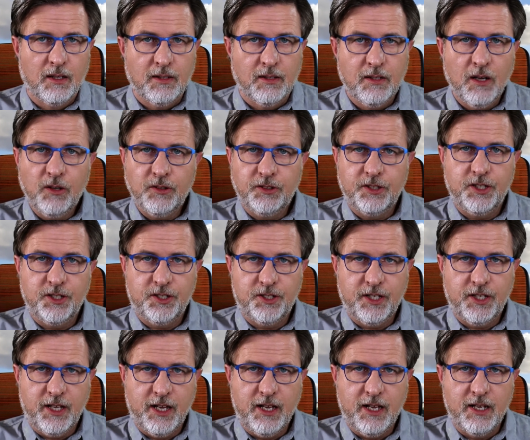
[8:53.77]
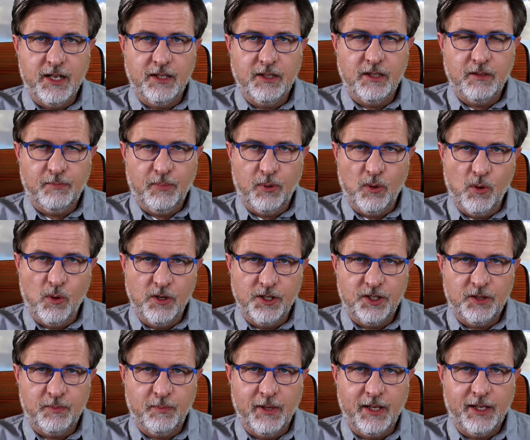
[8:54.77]
Notice here that Paul is
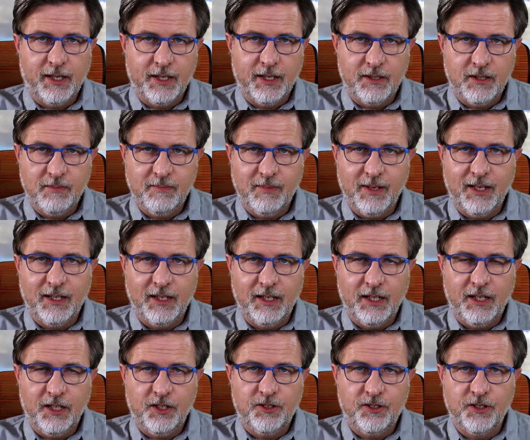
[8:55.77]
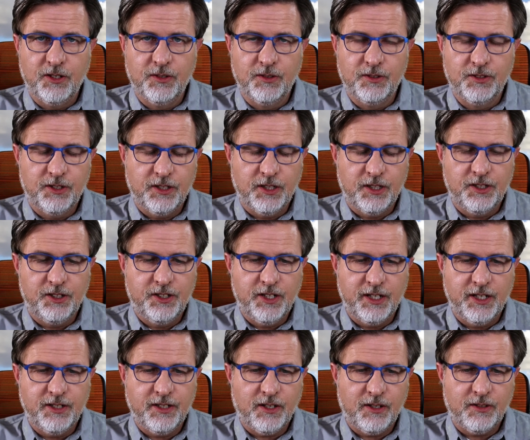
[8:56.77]
speaking to mainly Jews and
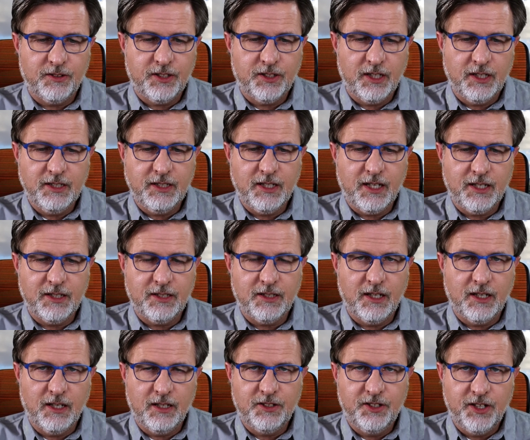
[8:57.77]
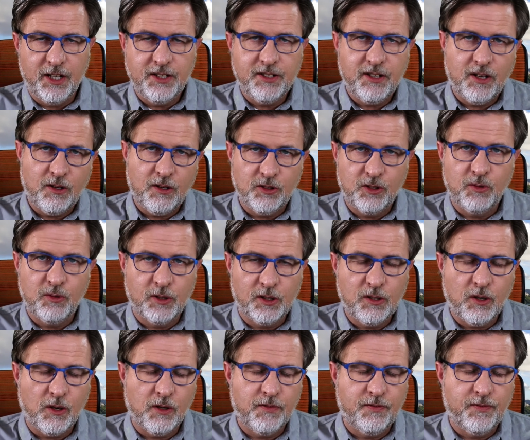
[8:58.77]
Gentiles, and that Gentiles who are
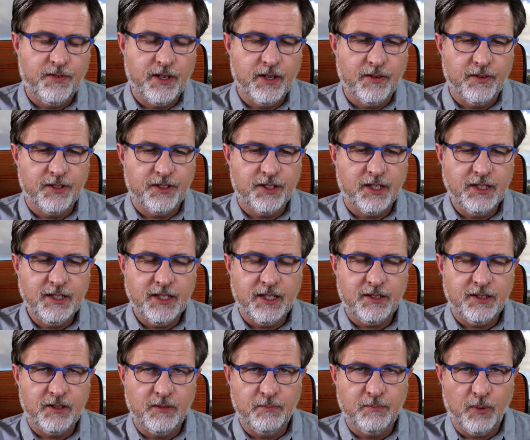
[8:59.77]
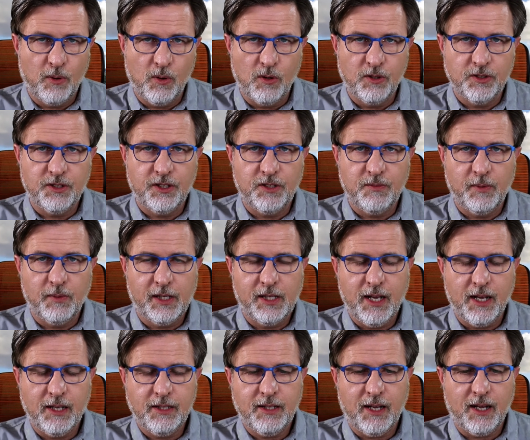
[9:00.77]
God-fearers. And that's important that we
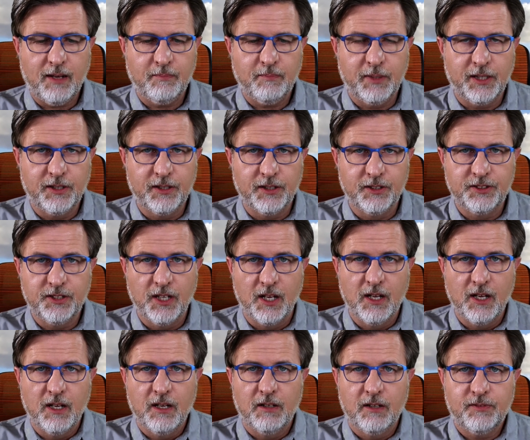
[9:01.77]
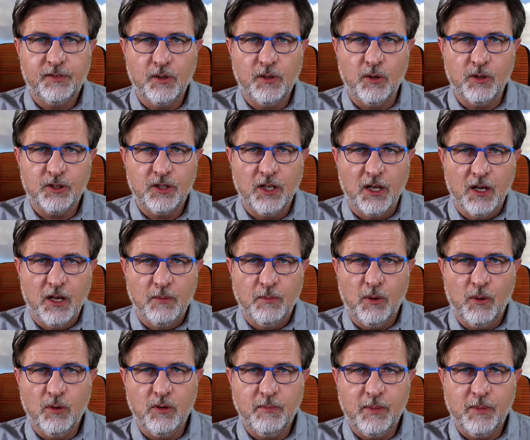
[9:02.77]
get that, because, of course, Paul and